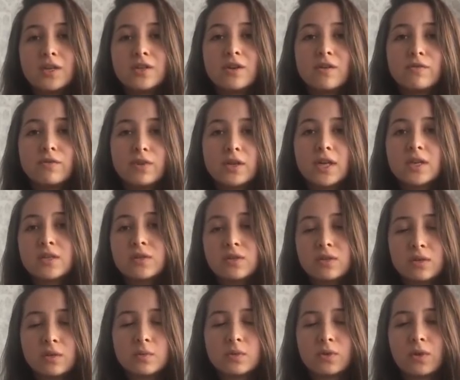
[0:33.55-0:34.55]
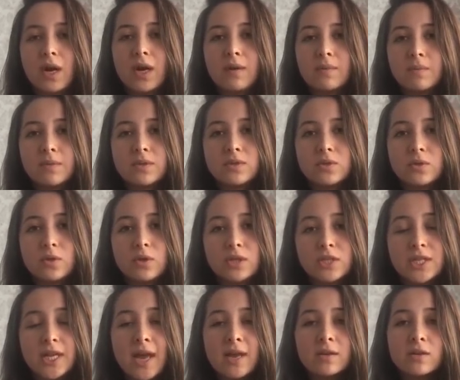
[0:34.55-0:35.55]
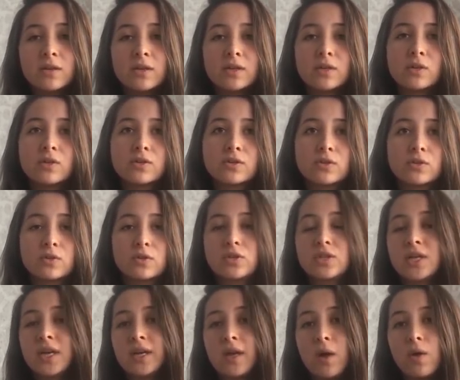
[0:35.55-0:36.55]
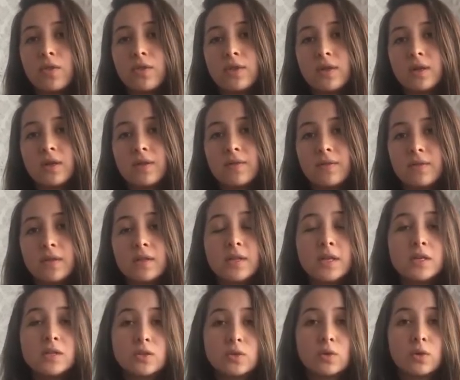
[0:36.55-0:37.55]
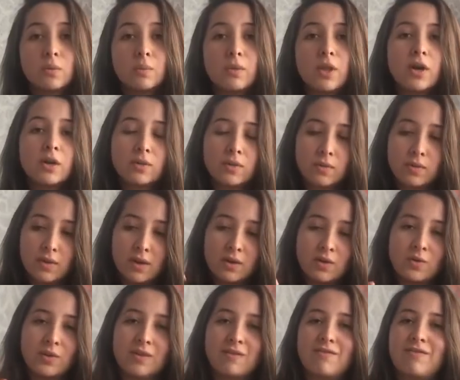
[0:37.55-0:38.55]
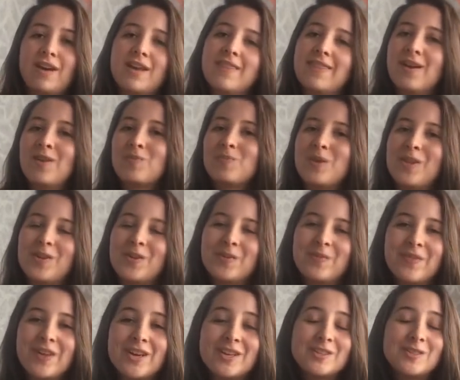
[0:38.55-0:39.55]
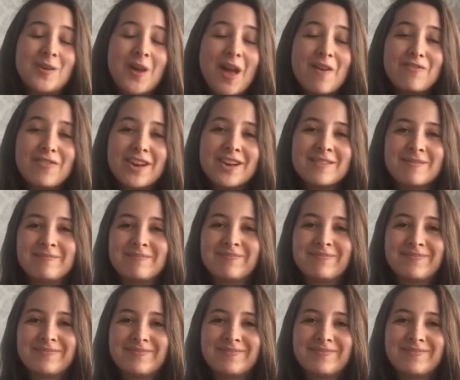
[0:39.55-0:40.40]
don't forget to subscribe to our channel and also to check out the link to our blog that you can find down below. So have fun.